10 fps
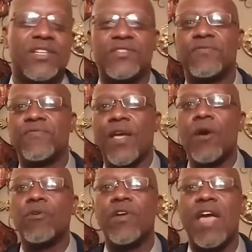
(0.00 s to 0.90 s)

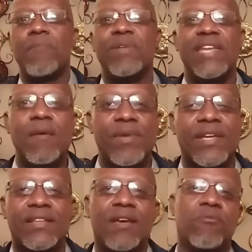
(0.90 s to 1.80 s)
failure
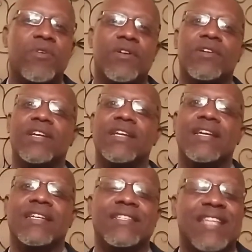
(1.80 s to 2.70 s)
epidemic
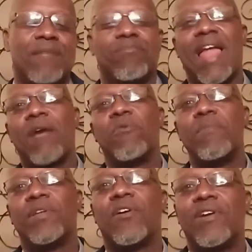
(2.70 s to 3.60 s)
that black
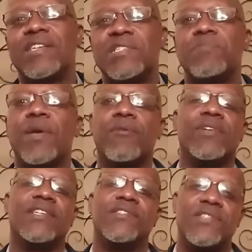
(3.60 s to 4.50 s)
women are
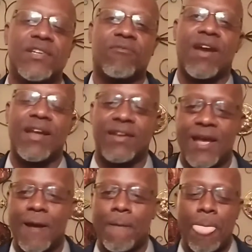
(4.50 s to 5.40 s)
experiencing right
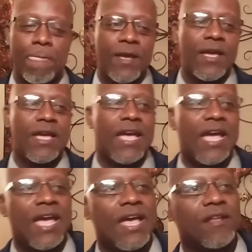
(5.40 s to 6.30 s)
now.
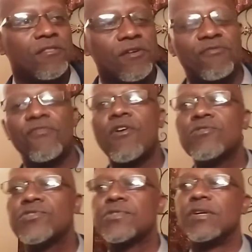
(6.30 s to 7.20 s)
And the
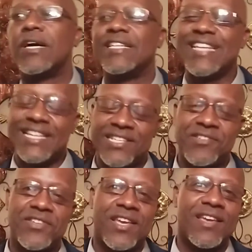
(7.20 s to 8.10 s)
first deadly
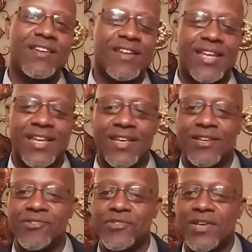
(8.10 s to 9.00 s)
sin
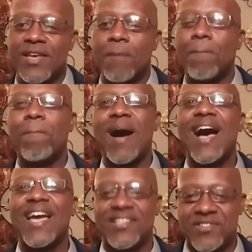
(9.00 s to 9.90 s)
is
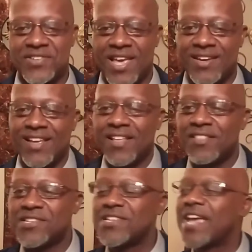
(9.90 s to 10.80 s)
mindset.
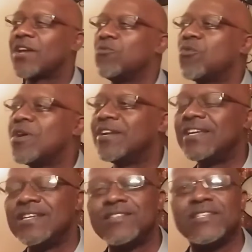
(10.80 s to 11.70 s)
The second one is